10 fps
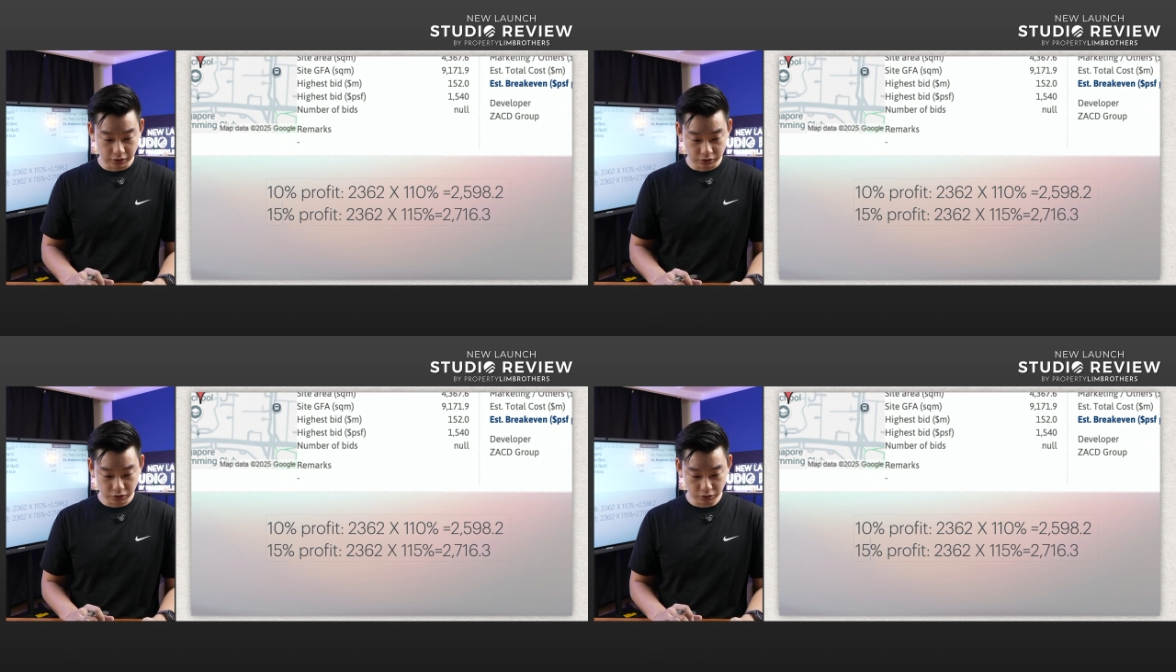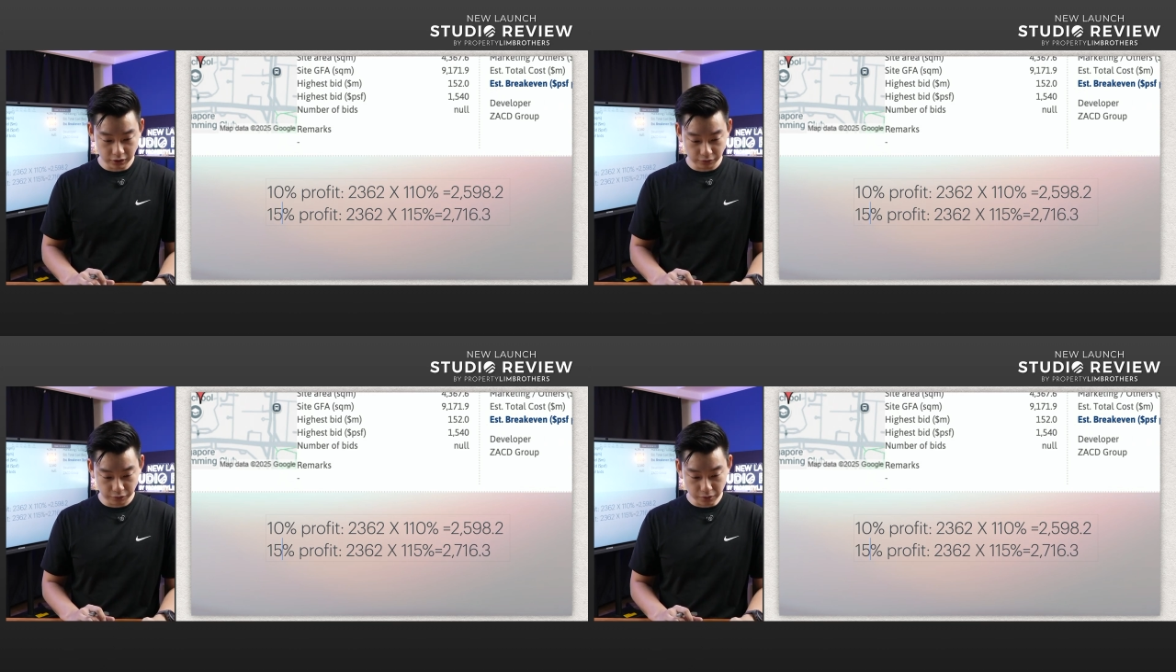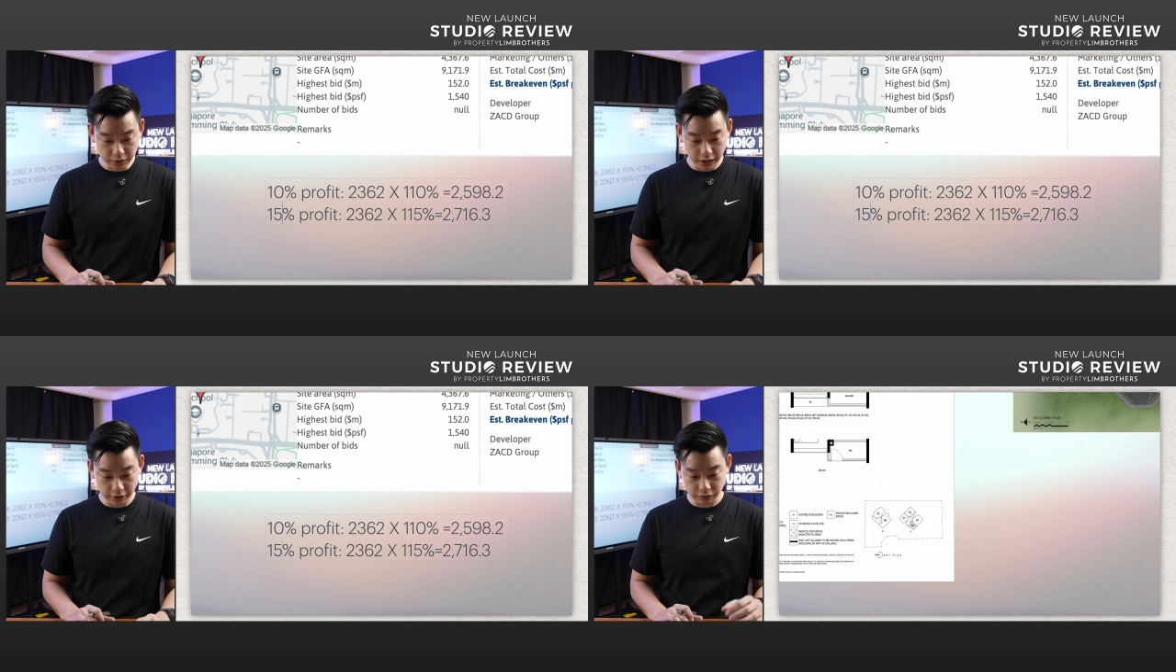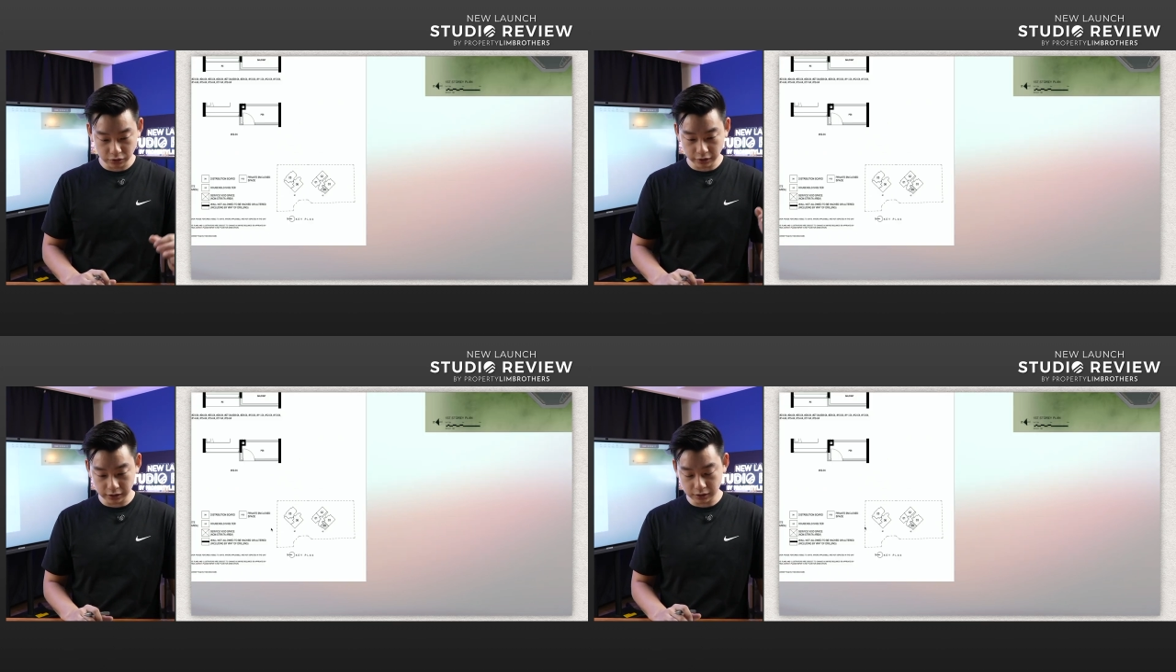So if we want to have a
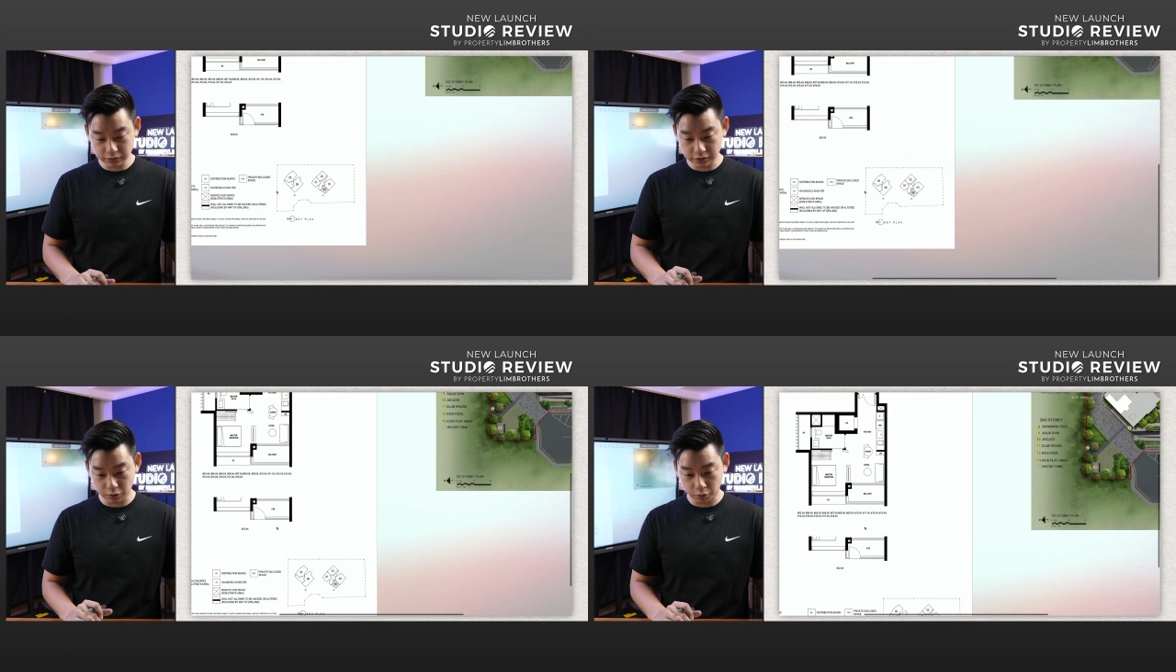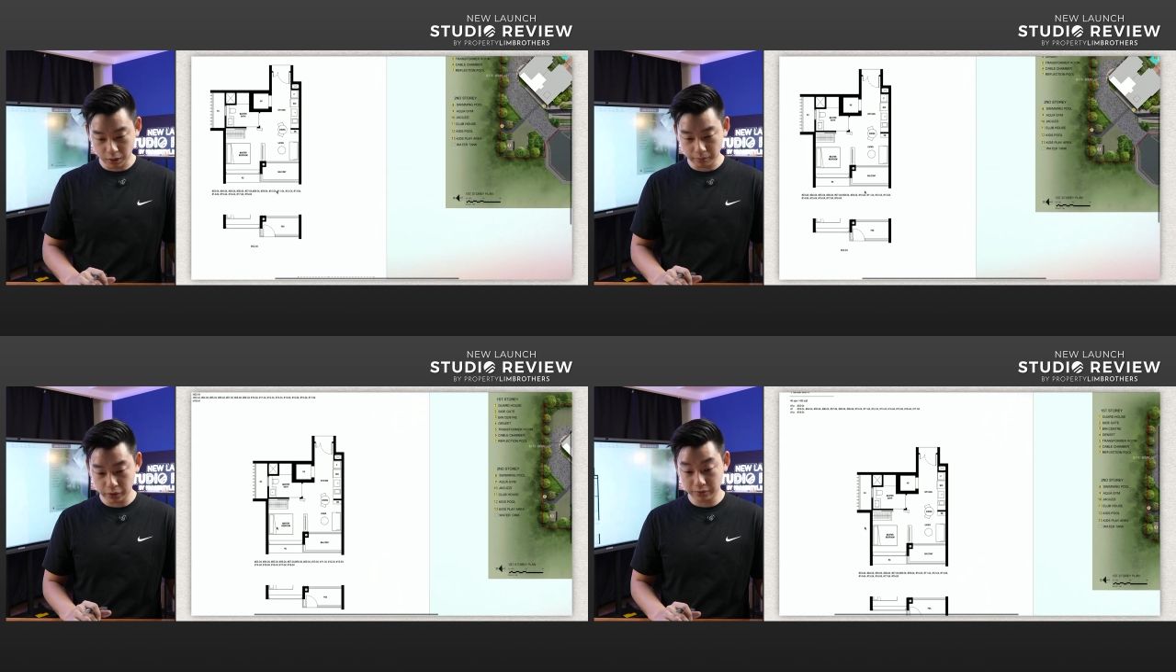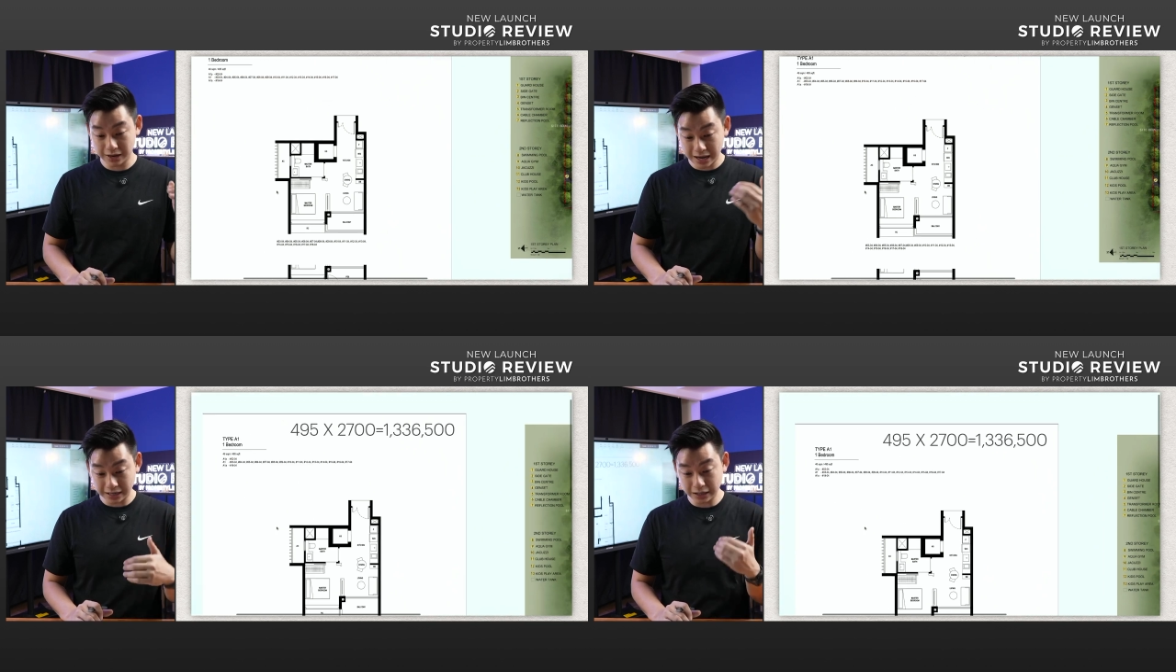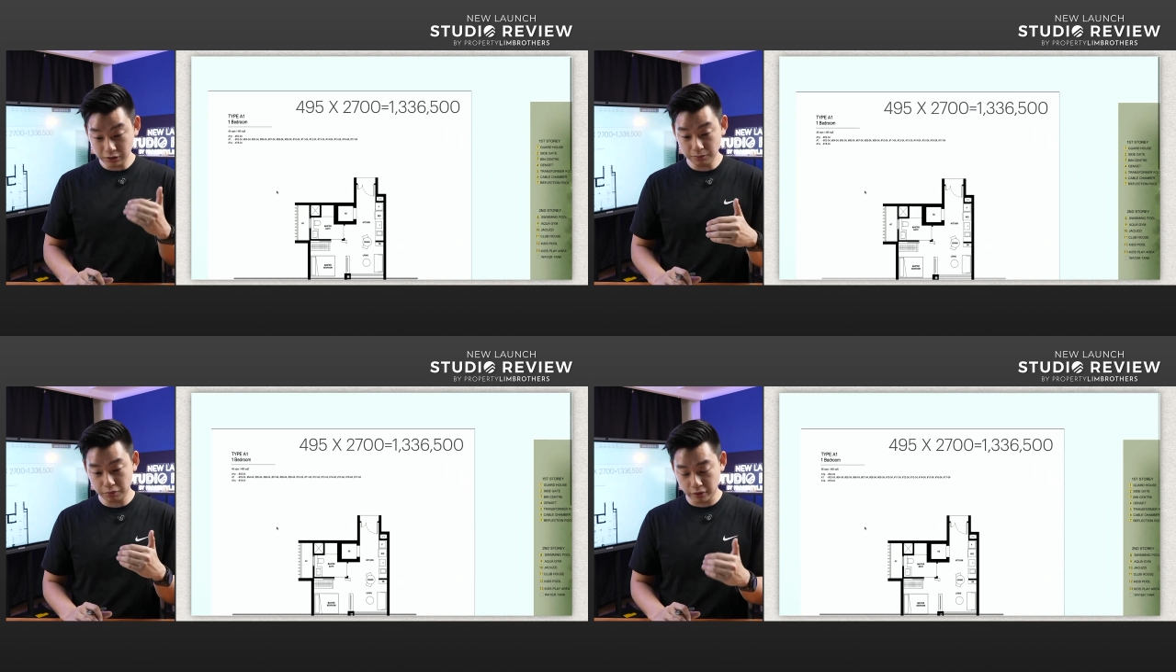look in terms of the 1-bedroom
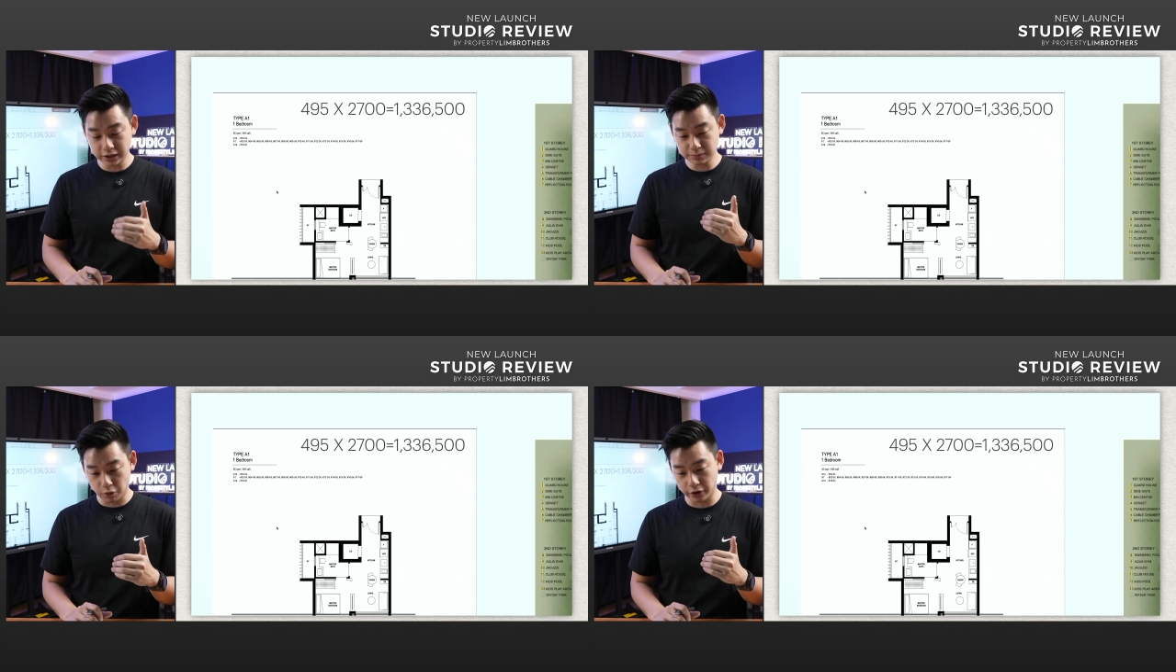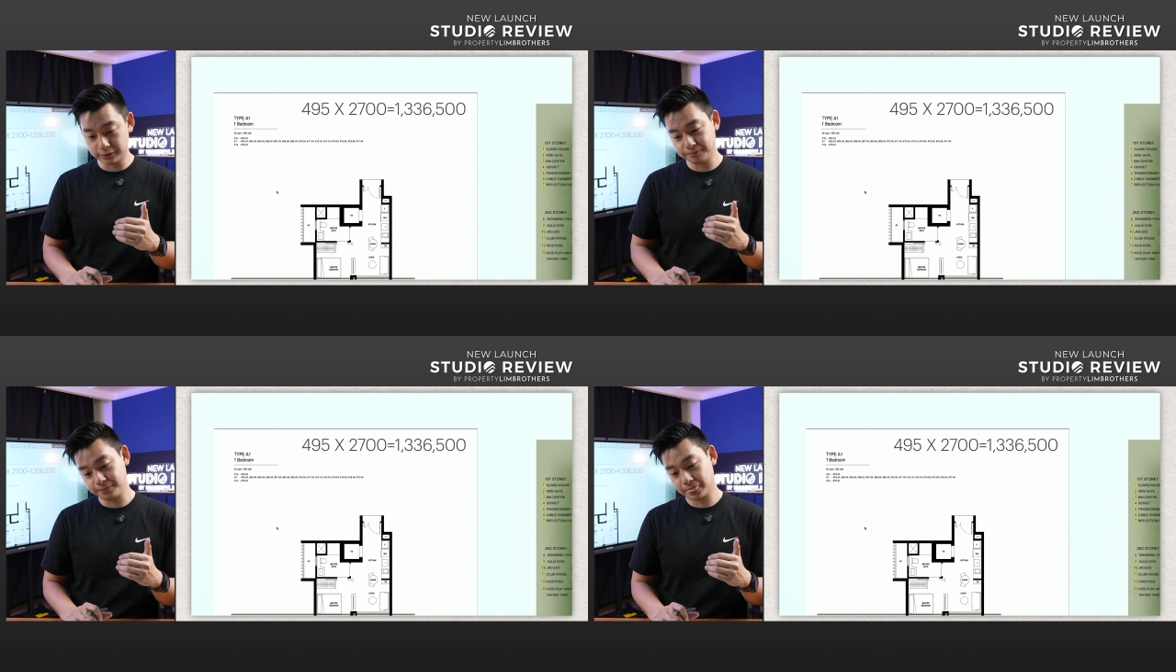likely price point,